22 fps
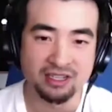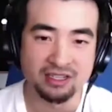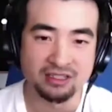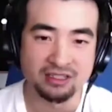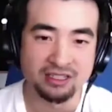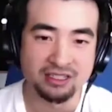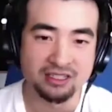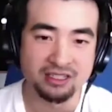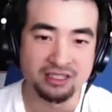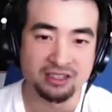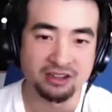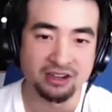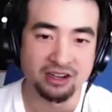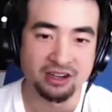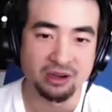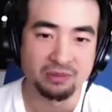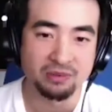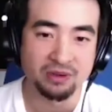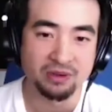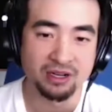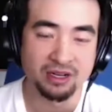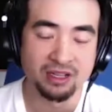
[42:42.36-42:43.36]
enlisted our
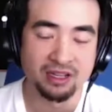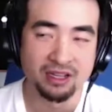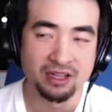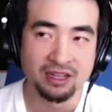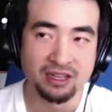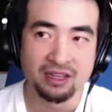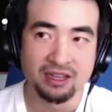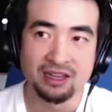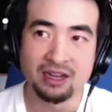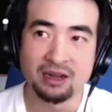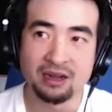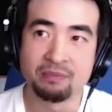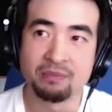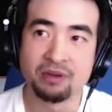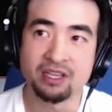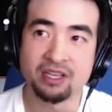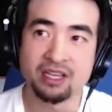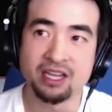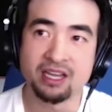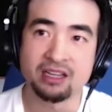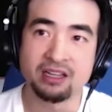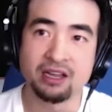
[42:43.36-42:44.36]
help on.
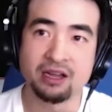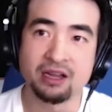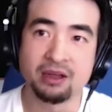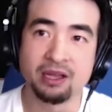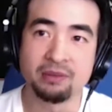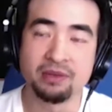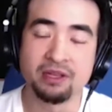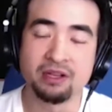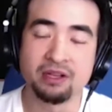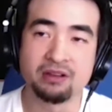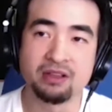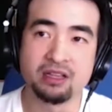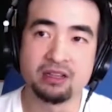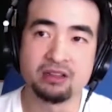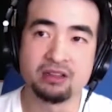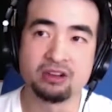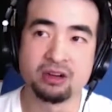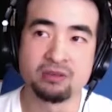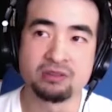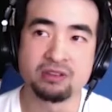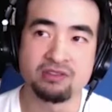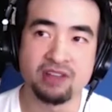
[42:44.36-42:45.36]
But yeah, in
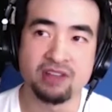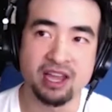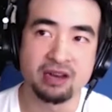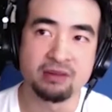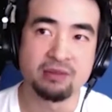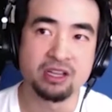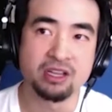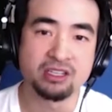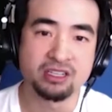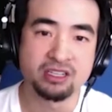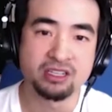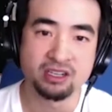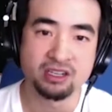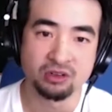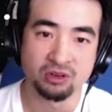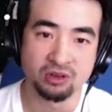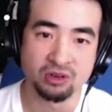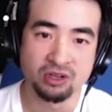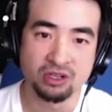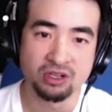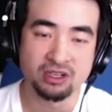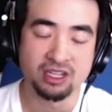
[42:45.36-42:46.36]
terms of animation and
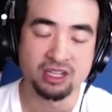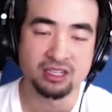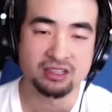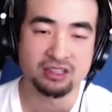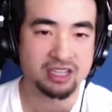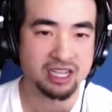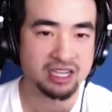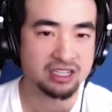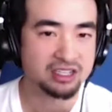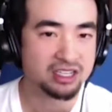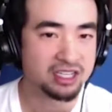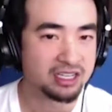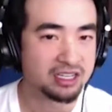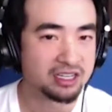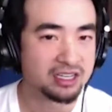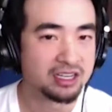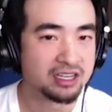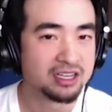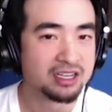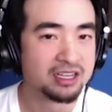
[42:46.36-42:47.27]
horror, there's actually